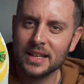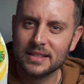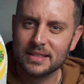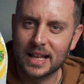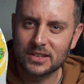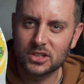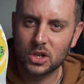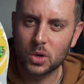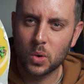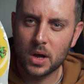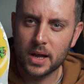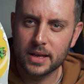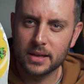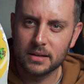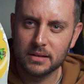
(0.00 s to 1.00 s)
that's
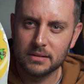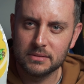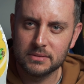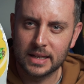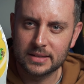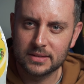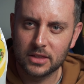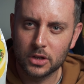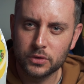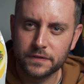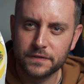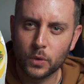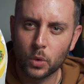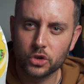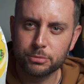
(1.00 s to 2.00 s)
those
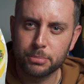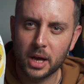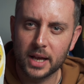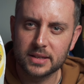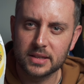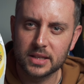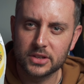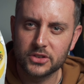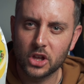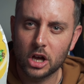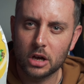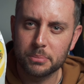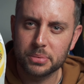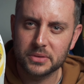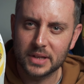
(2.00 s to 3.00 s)
4 spikes at the
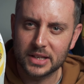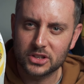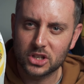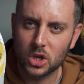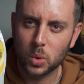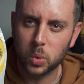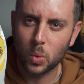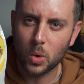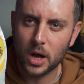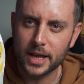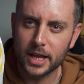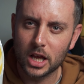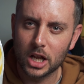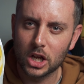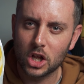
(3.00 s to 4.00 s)
top. That's
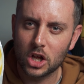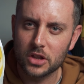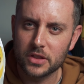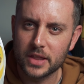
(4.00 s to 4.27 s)
quite a lot